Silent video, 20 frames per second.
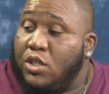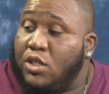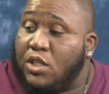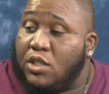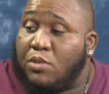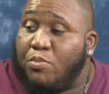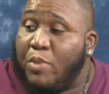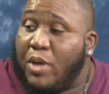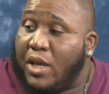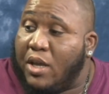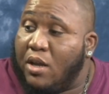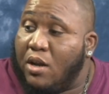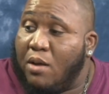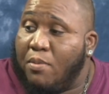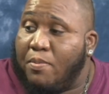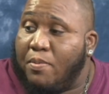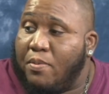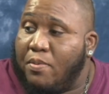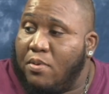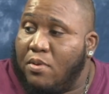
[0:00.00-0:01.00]
just make it
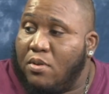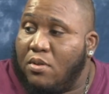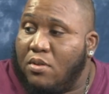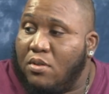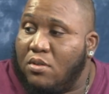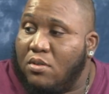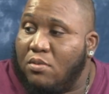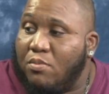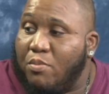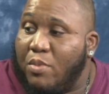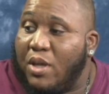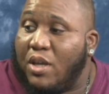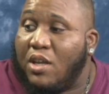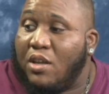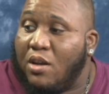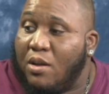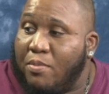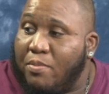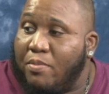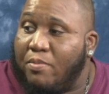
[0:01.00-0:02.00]
up. Make
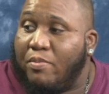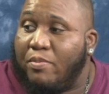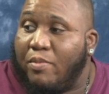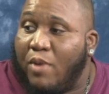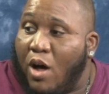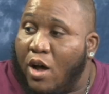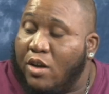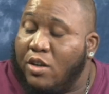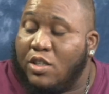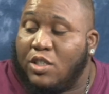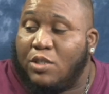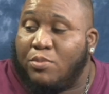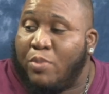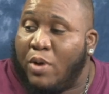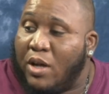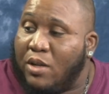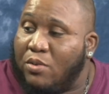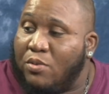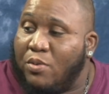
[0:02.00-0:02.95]
it up on the spot.